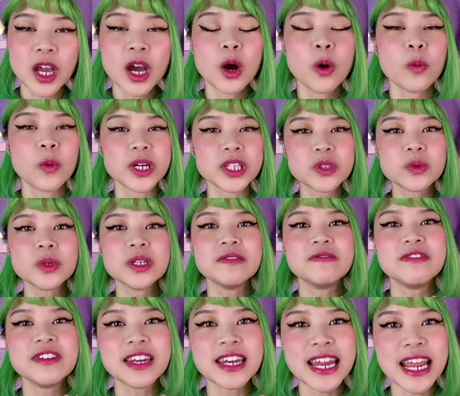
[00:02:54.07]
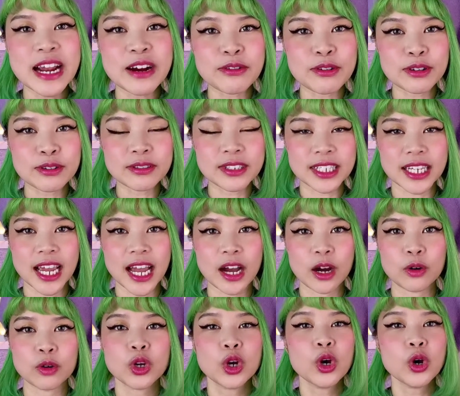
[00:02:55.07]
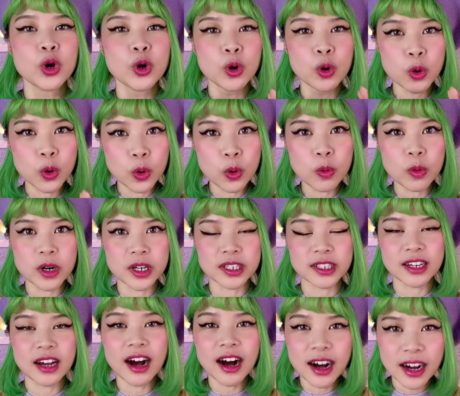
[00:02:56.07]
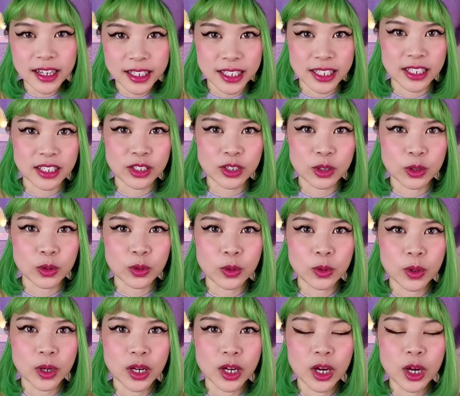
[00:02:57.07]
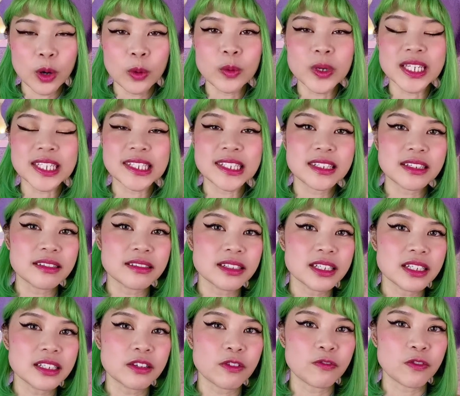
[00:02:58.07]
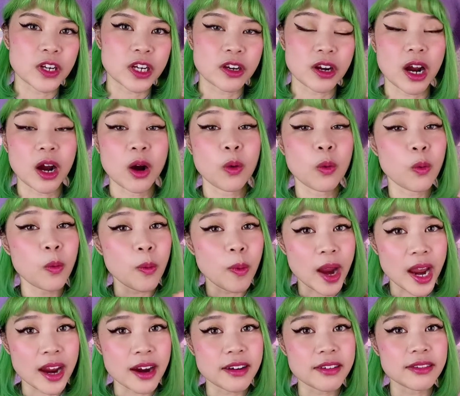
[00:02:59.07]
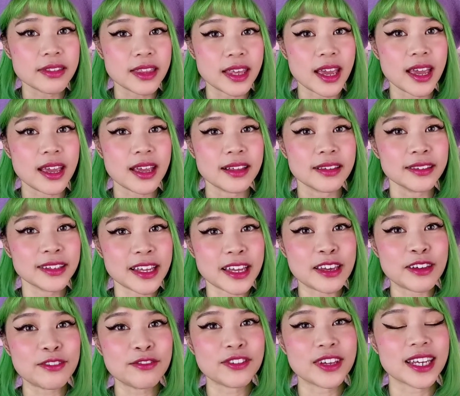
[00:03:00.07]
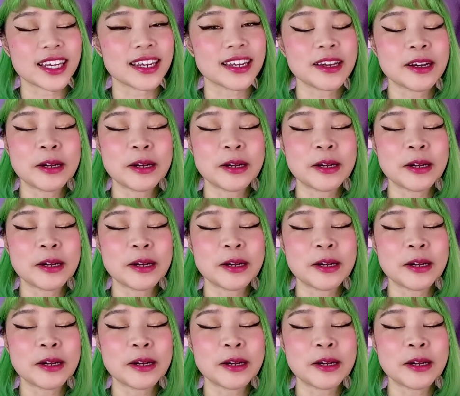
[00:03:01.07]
Once we've narrowed down who we're talking to, we still need to figure out where they live. And